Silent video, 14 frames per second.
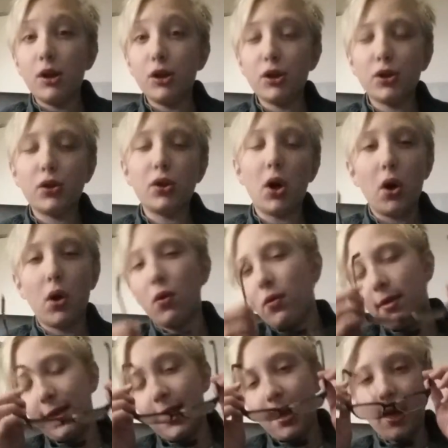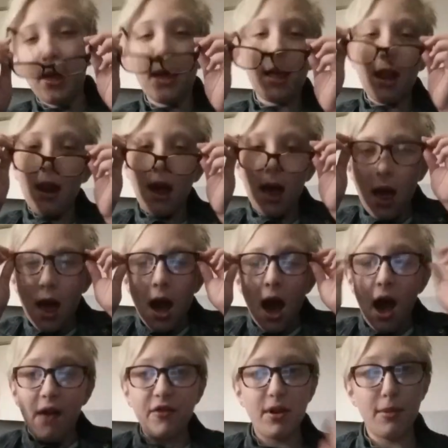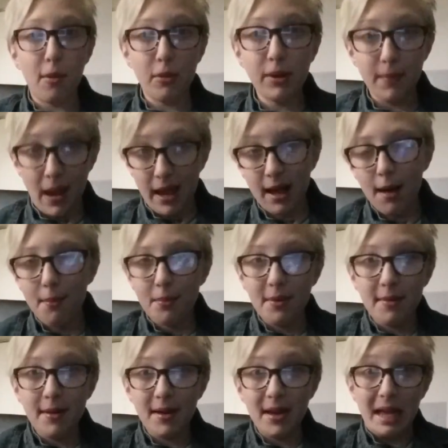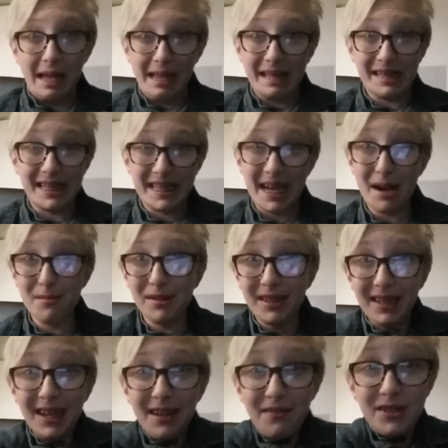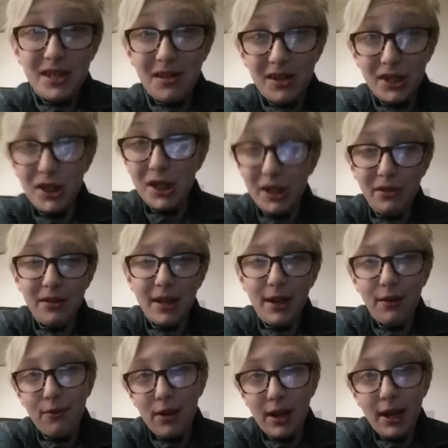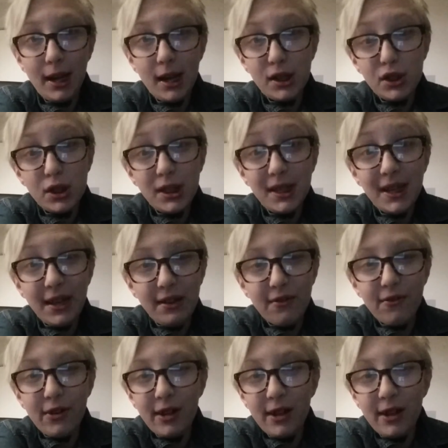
So then, after I'm done with makeup, it's time to leave. So I'll show you getting ready to leave.